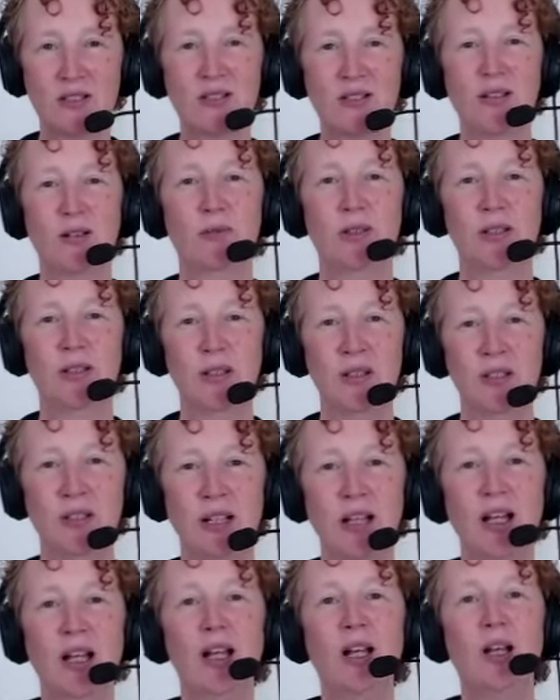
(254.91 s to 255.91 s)
So we're
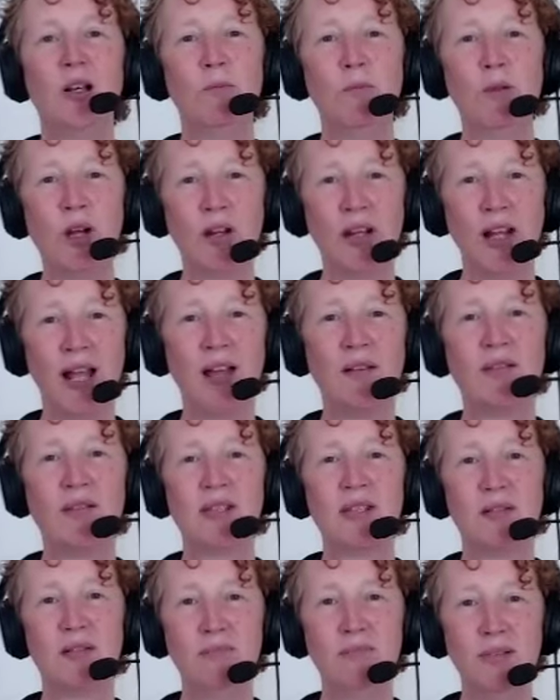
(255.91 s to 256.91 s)
going to have
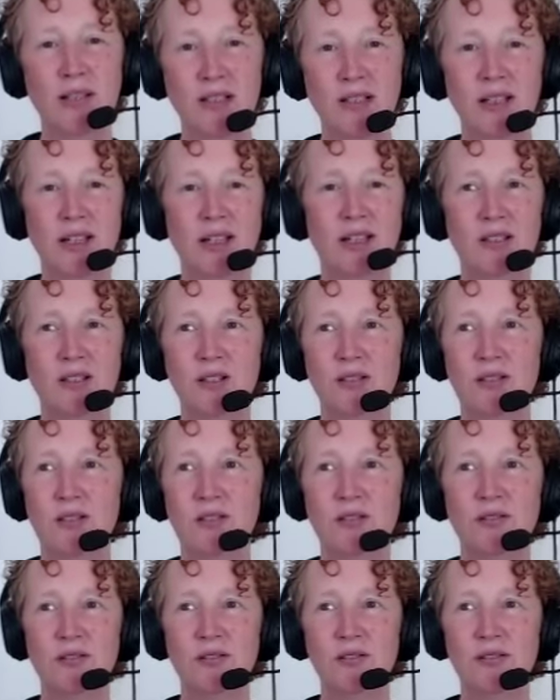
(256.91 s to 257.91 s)
this ability
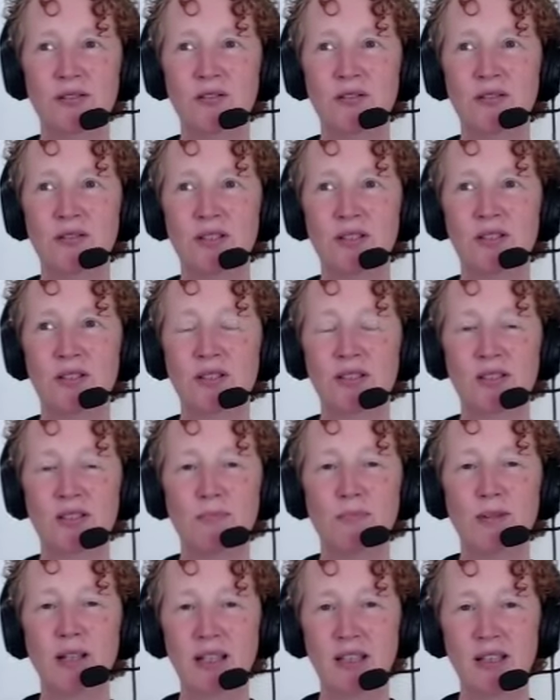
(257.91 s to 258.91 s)
to
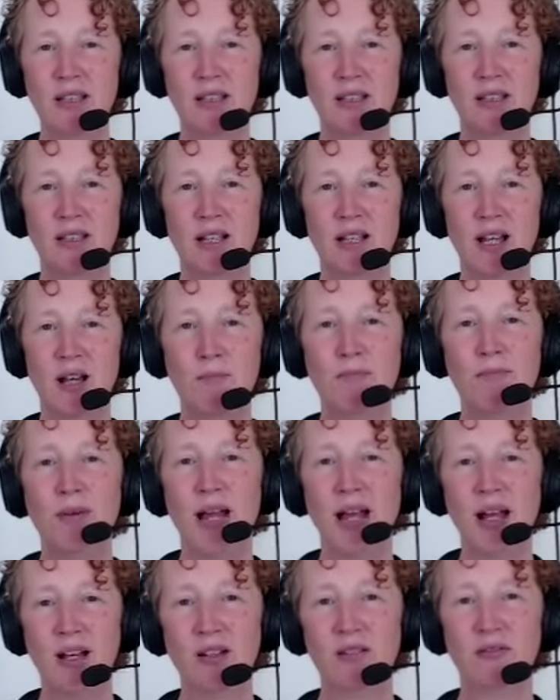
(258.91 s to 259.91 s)
speak
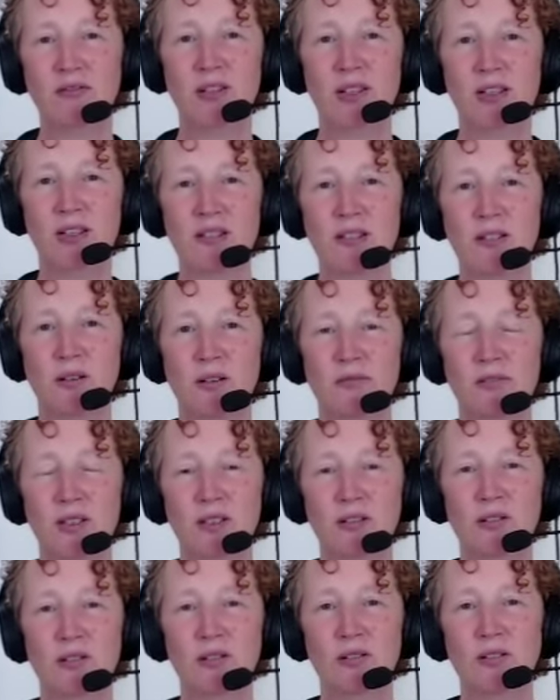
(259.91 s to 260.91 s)
about
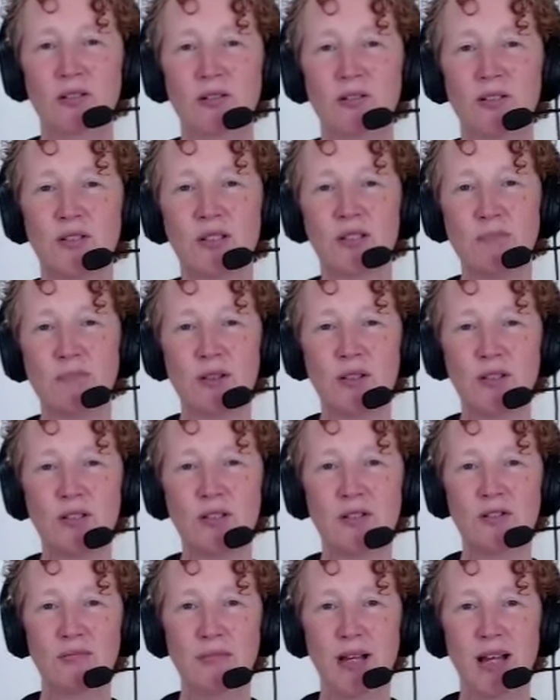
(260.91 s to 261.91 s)
philosophical or
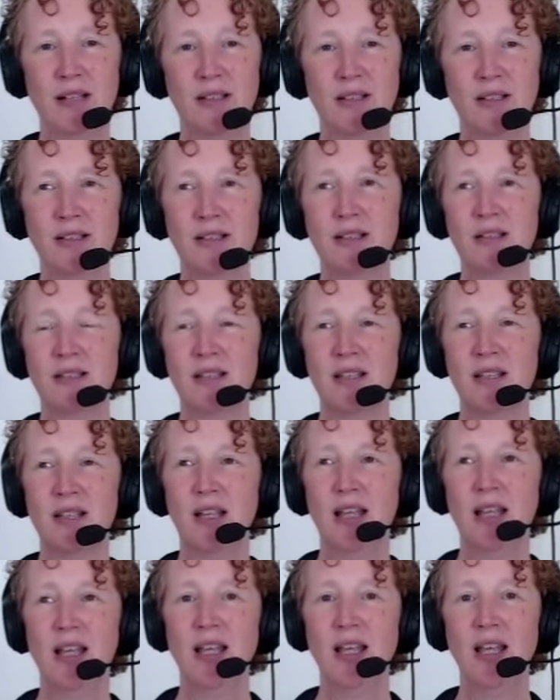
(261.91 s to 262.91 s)
spiritual matters
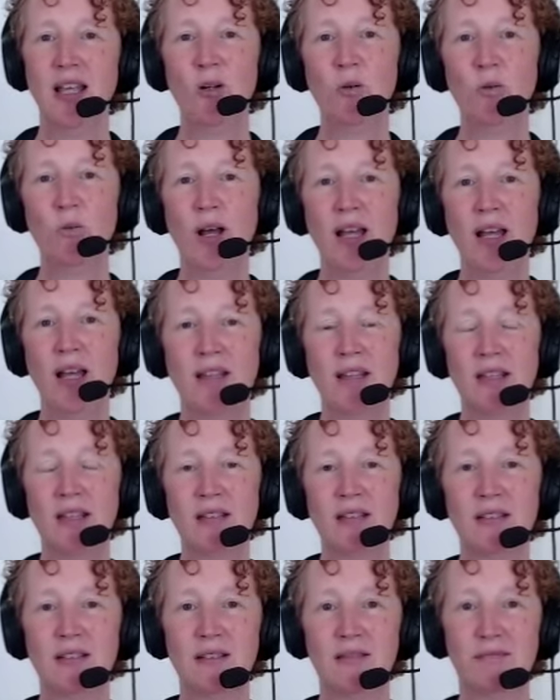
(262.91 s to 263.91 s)
in a way that,